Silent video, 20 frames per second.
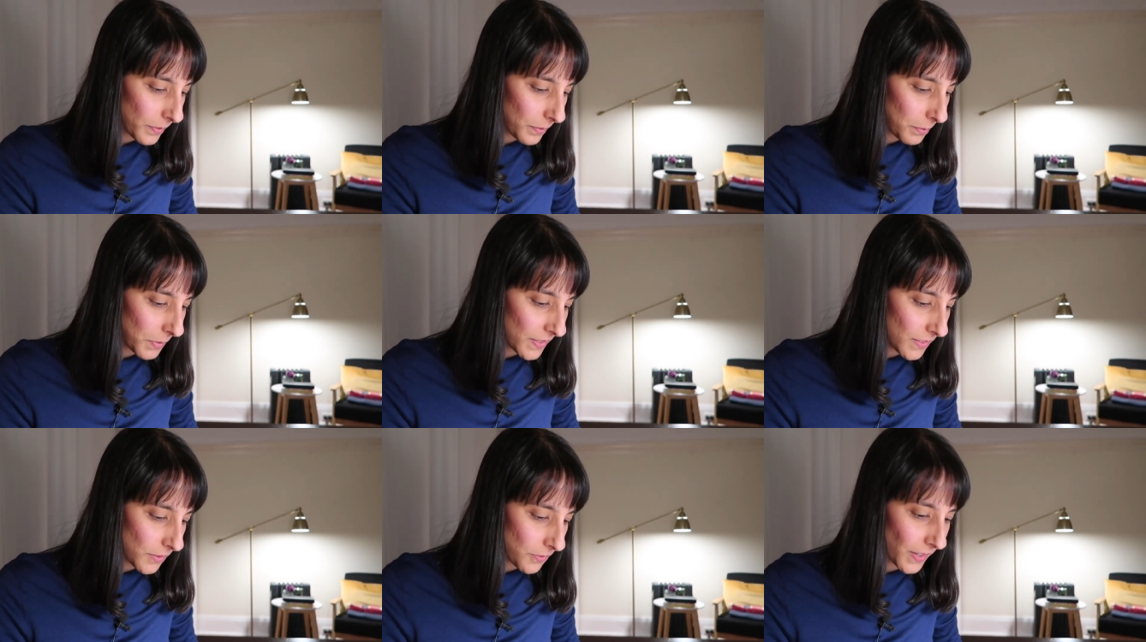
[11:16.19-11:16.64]

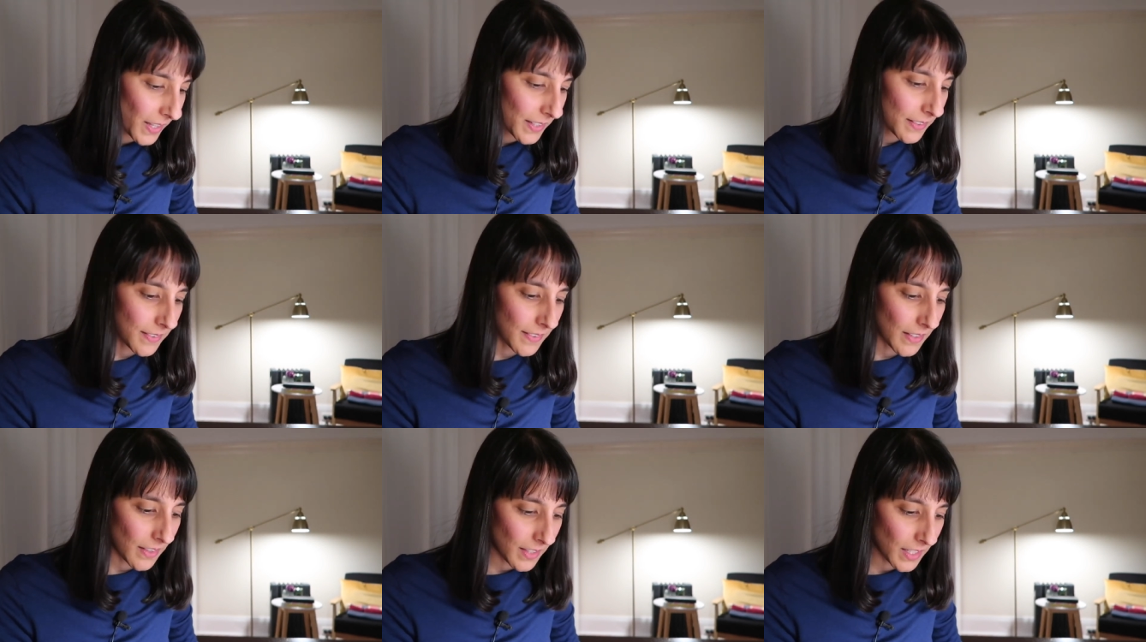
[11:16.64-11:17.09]
Mister
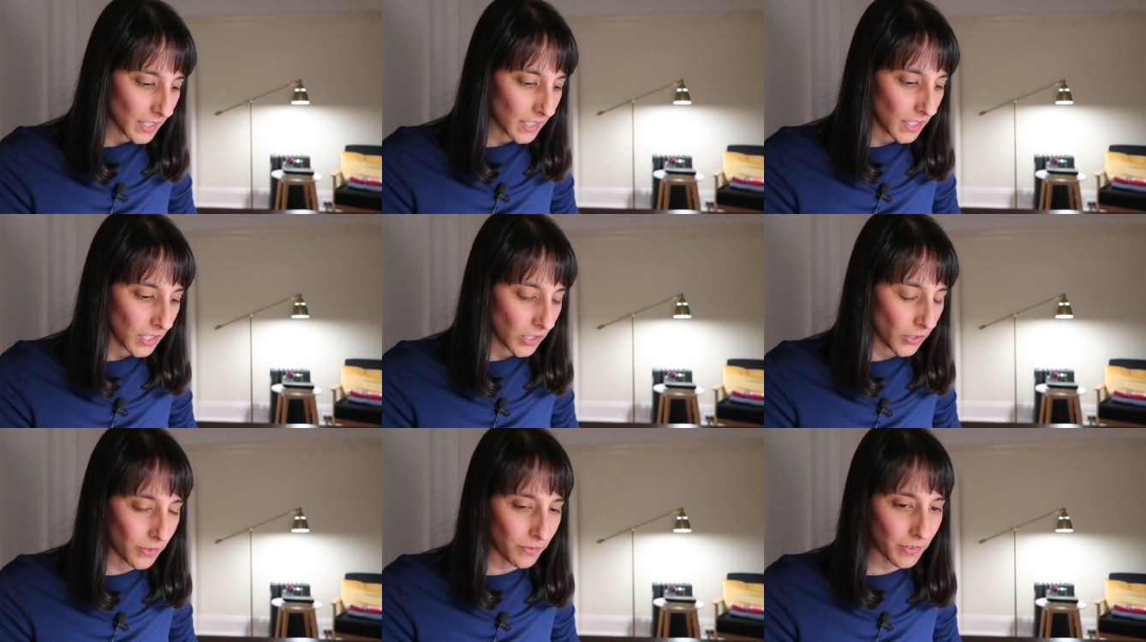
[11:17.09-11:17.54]
Fantasy
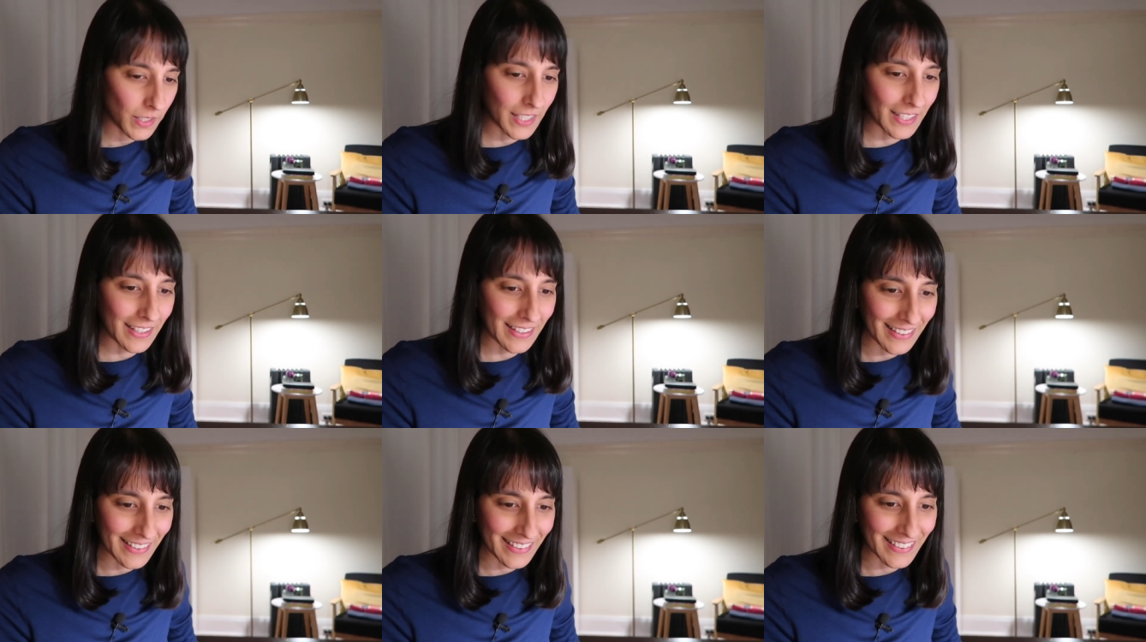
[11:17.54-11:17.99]
Thinking over
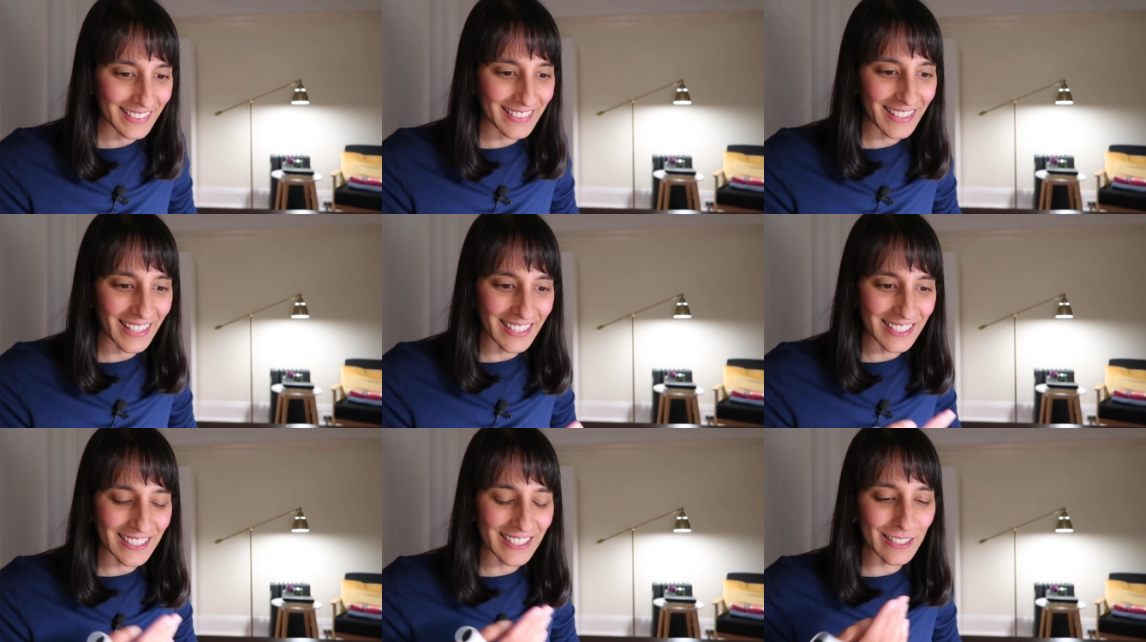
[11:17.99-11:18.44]
here,
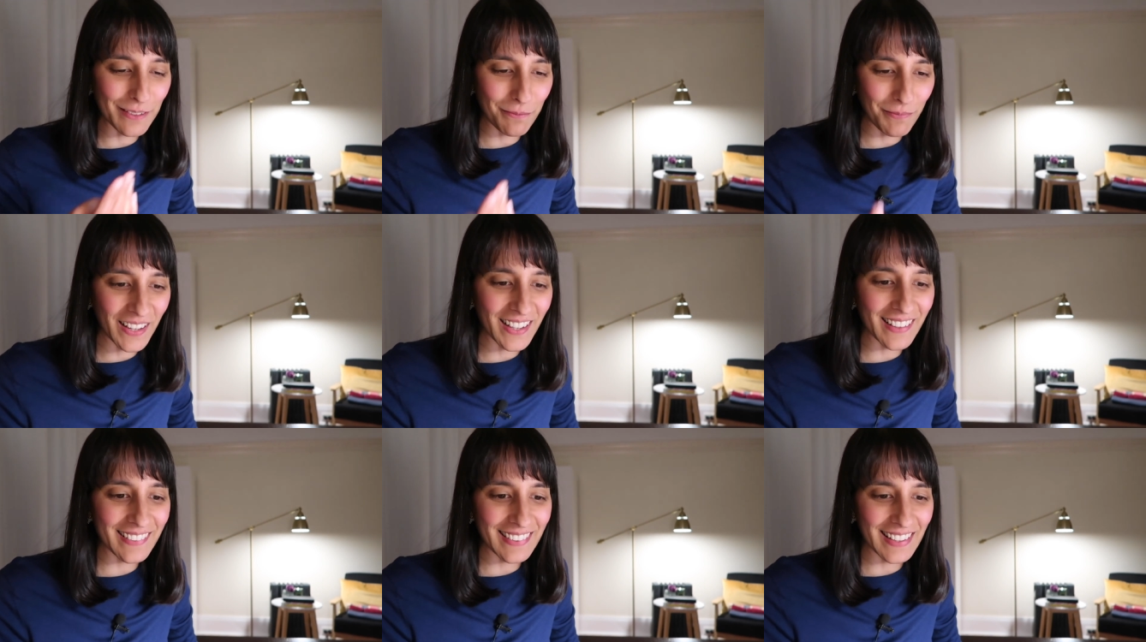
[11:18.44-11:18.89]
like she
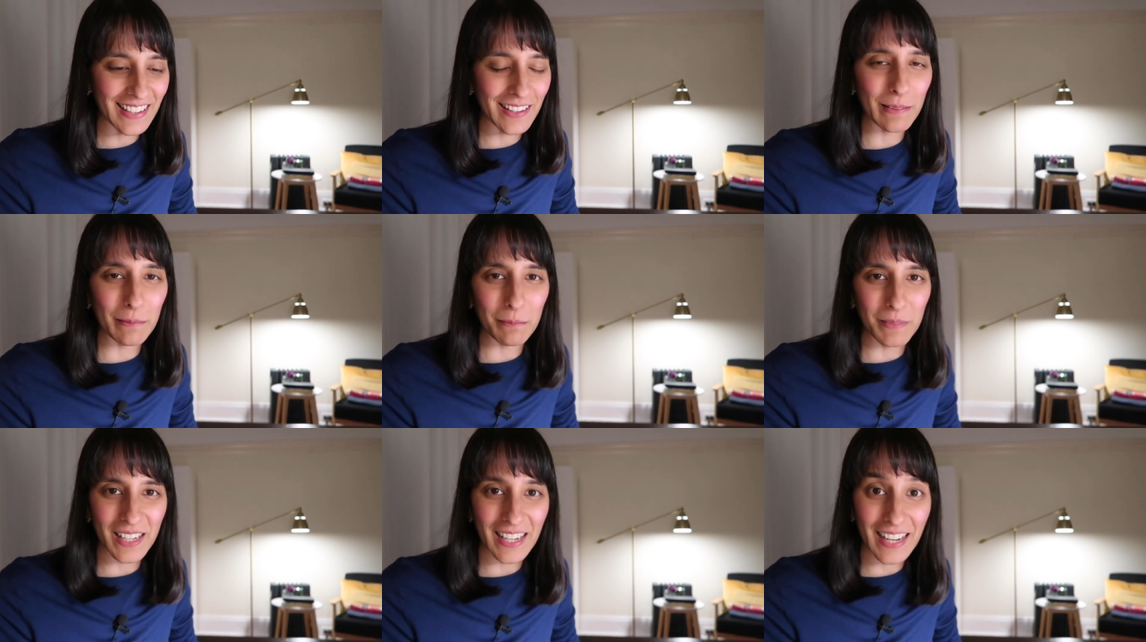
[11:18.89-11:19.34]
meets
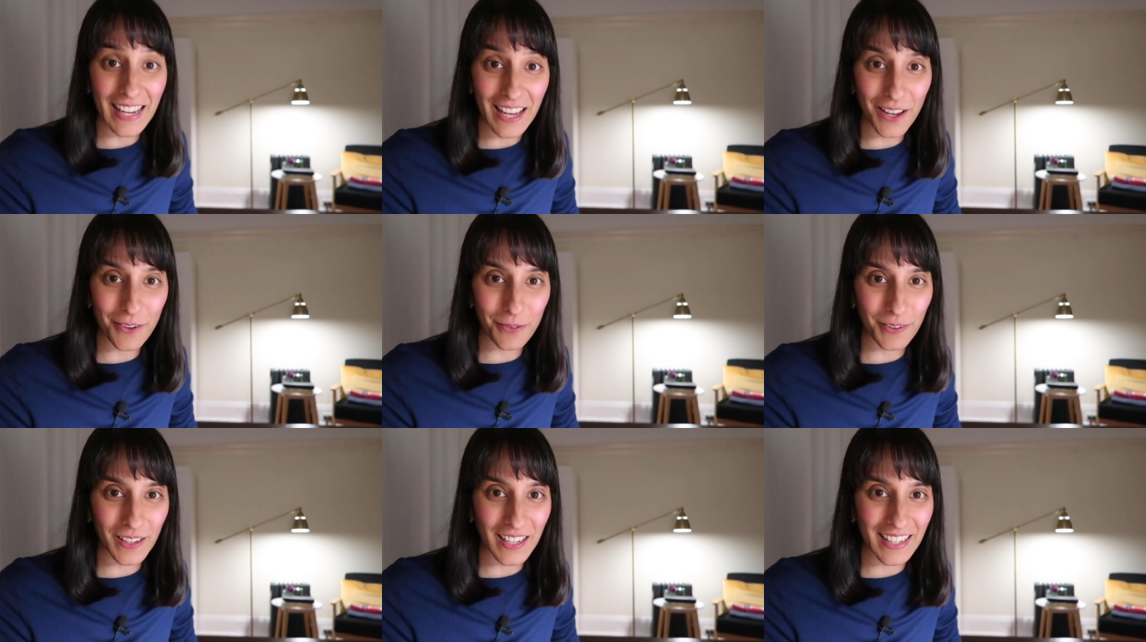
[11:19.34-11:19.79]
him at a
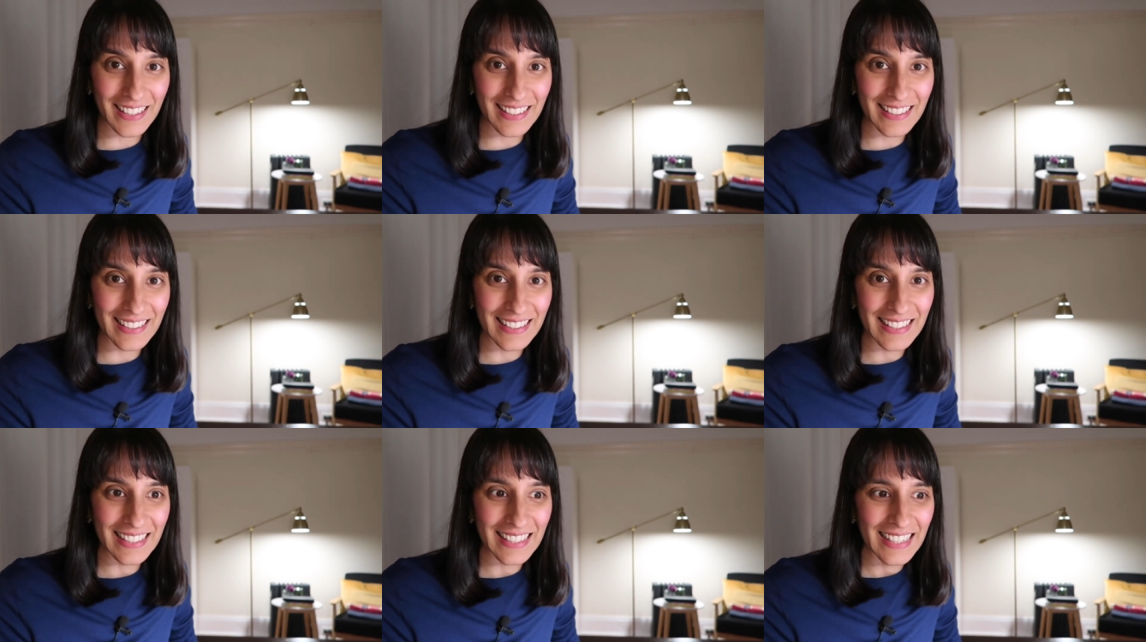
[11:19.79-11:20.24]
cafe.